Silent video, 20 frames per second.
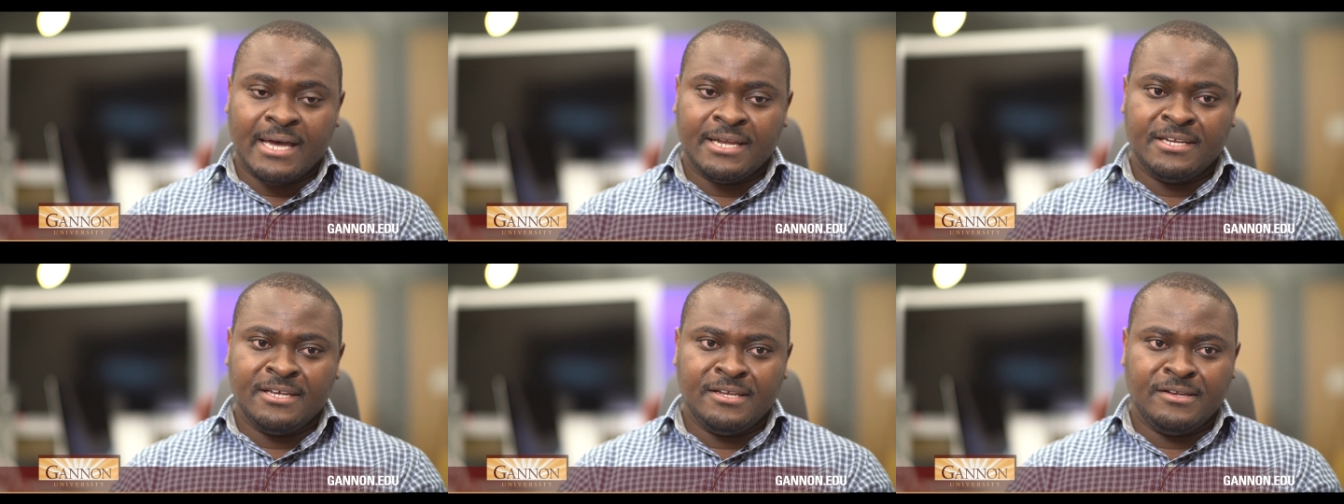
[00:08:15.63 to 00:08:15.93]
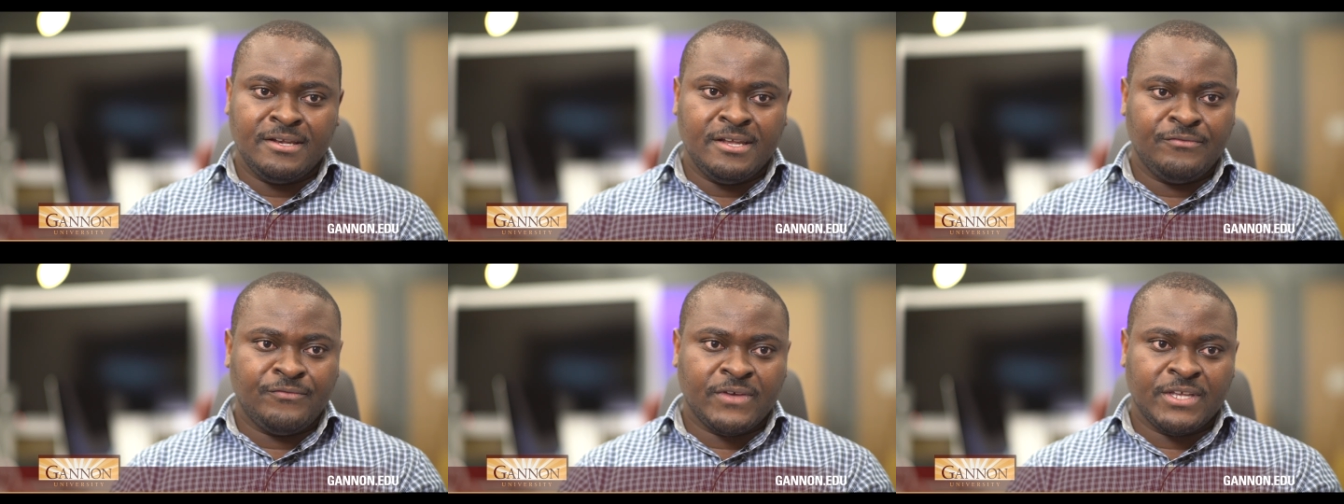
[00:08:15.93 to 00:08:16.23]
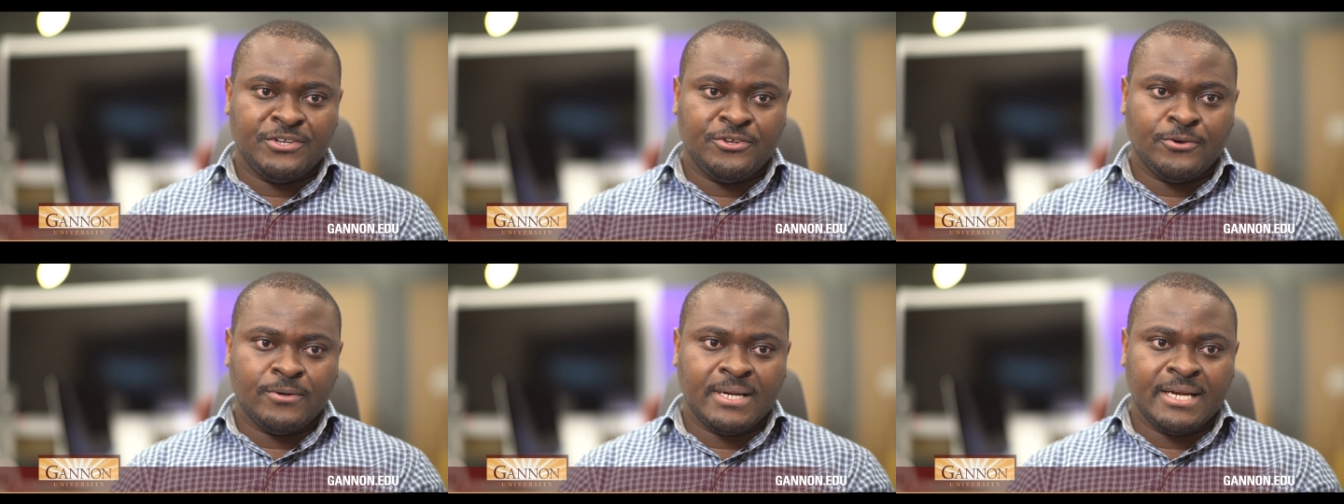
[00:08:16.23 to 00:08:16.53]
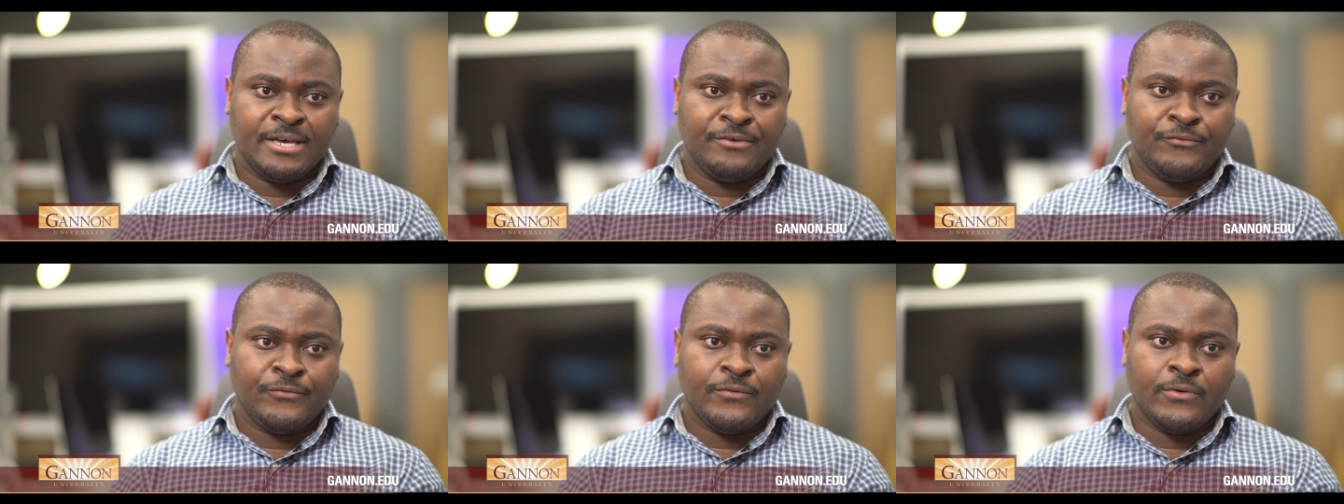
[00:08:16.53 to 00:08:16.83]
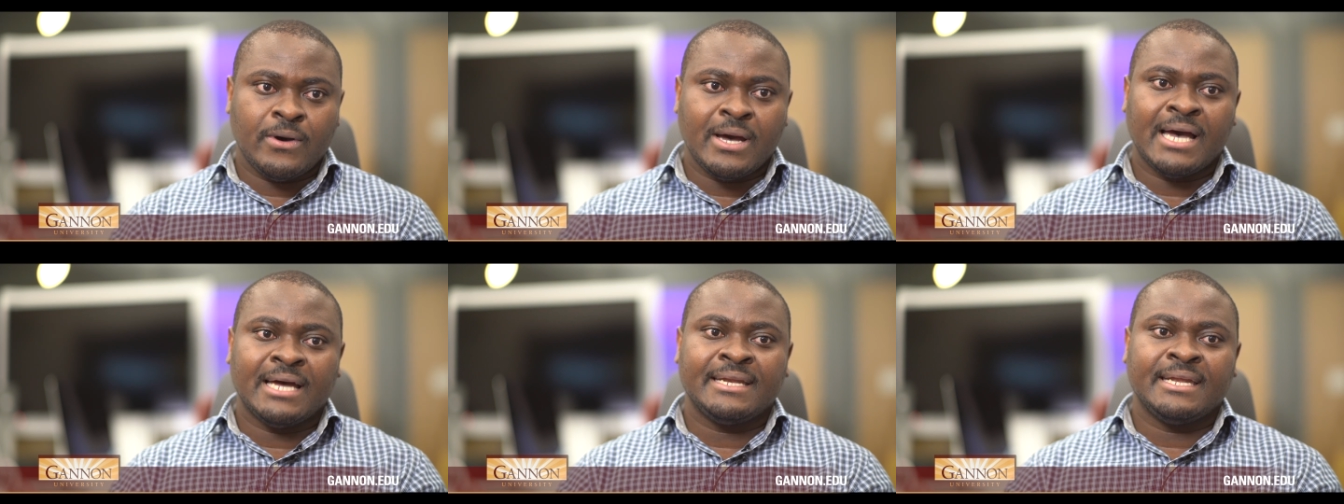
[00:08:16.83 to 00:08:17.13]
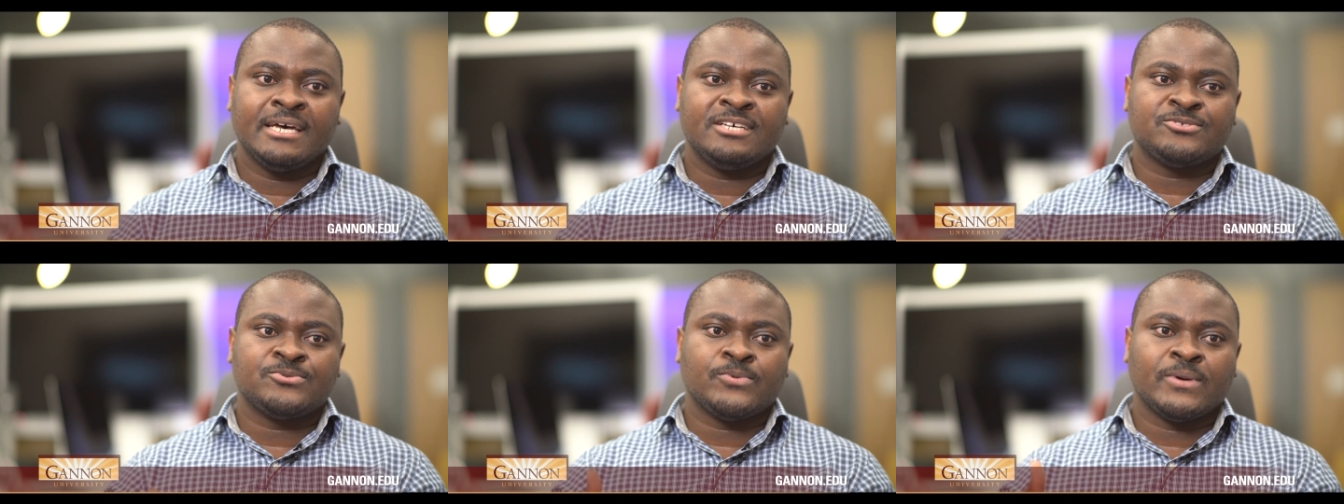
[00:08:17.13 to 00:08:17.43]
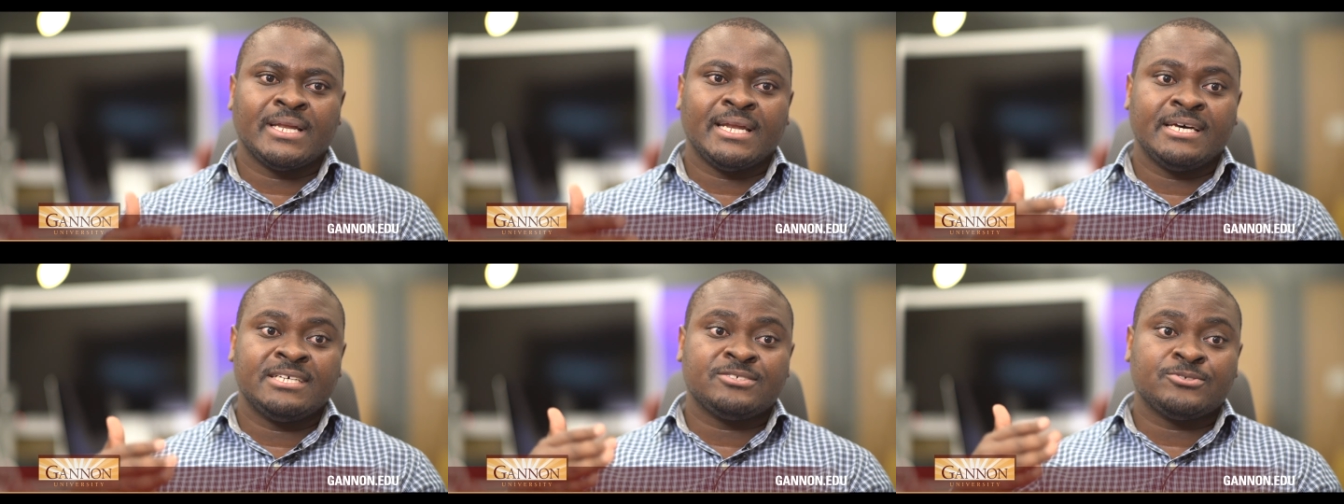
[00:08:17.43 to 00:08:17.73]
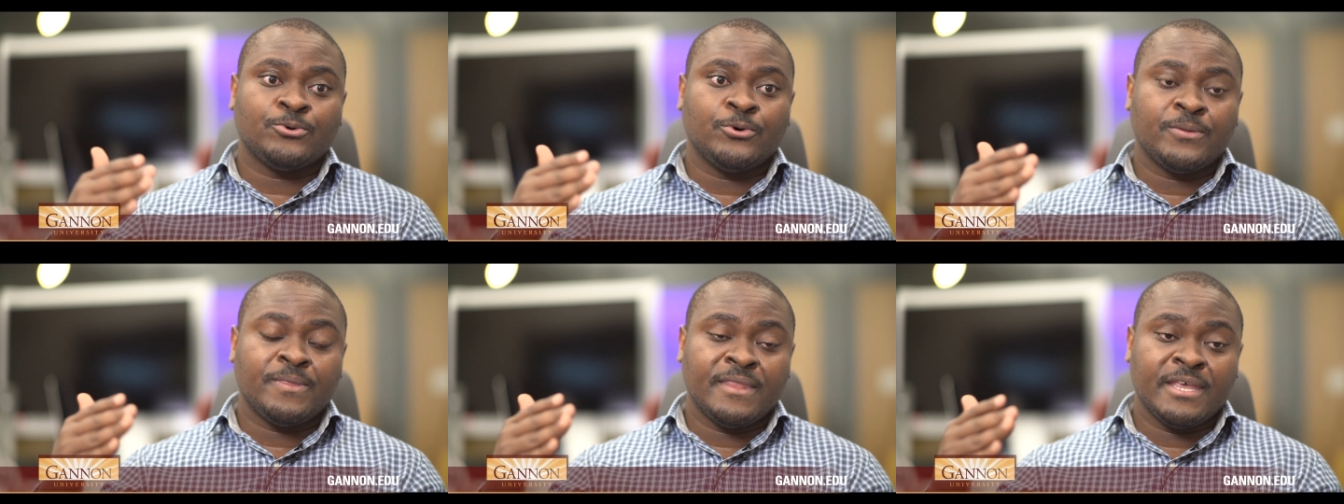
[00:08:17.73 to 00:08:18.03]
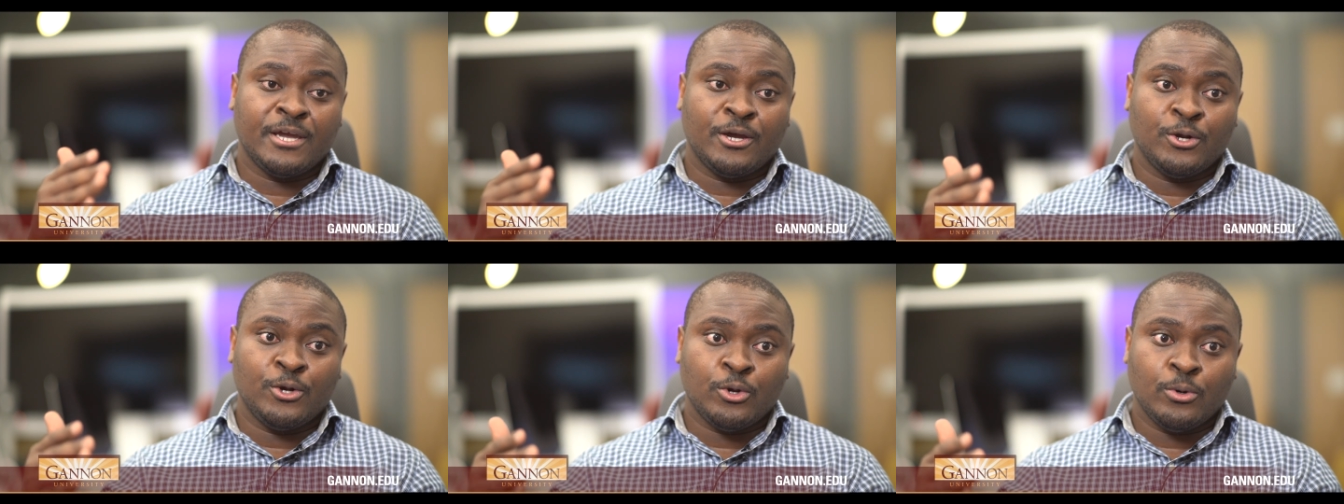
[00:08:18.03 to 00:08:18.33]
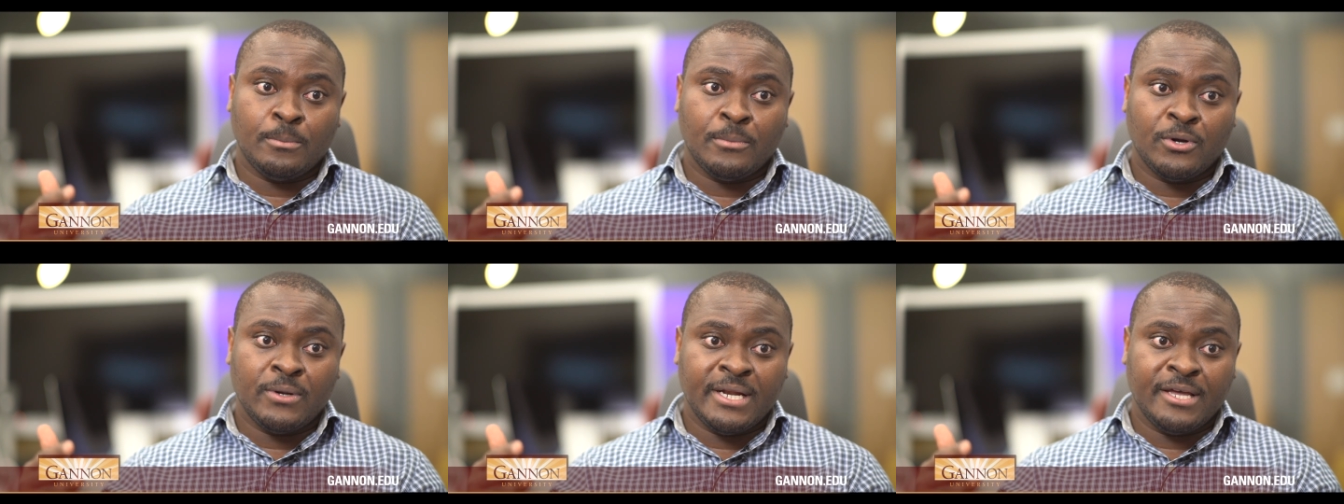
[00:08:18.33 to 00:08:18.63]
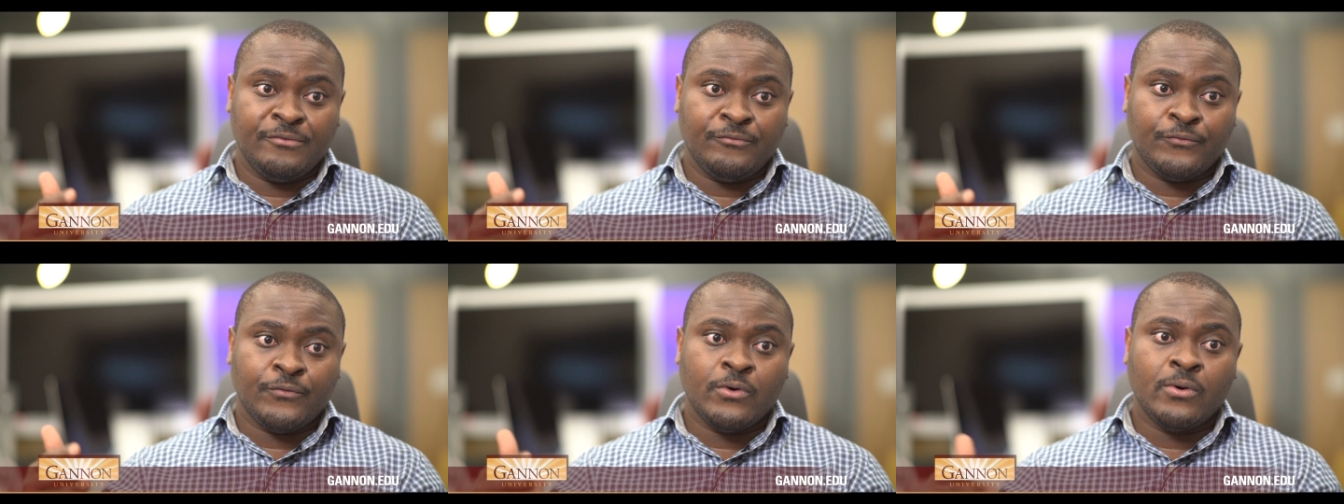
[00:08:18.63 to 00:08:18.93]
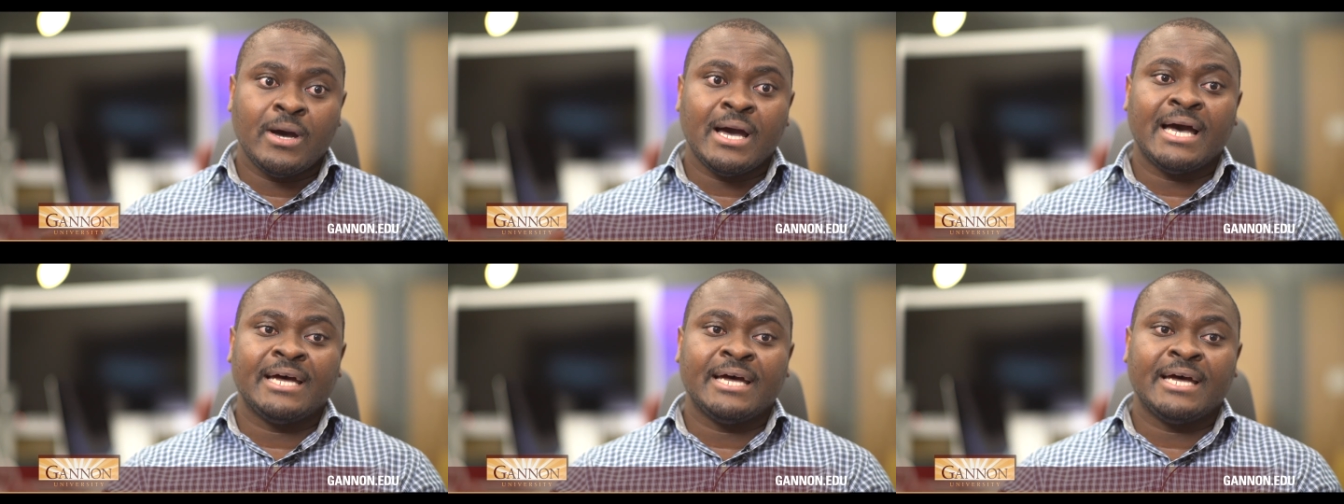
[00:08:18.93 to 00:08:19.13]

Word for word: an individual level and as well as on the global level